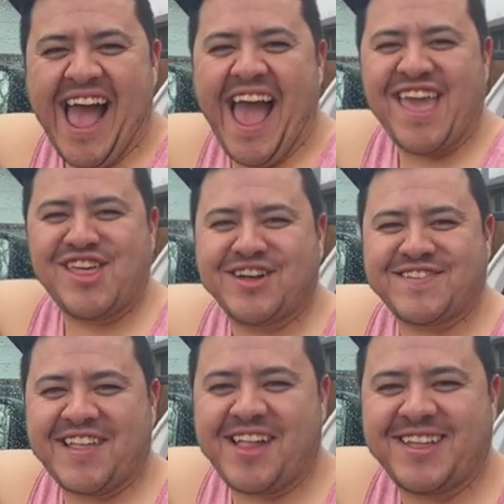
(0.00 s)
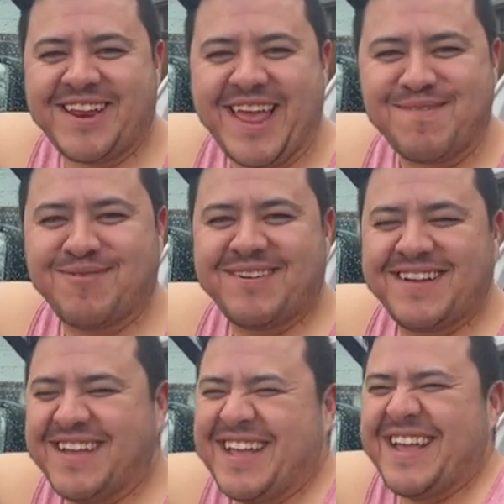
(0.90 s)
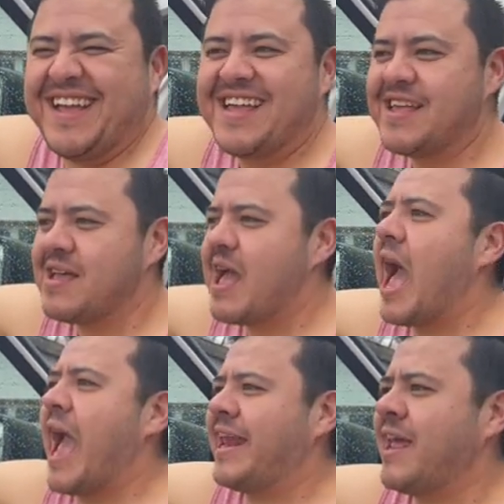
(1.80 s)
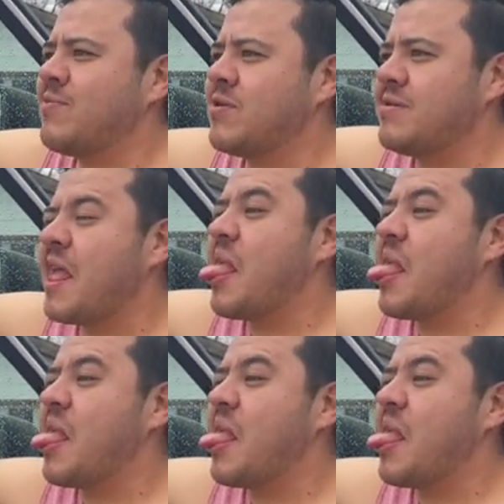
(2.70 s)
hot young stallion neighbor. Oh, hi, neighbor.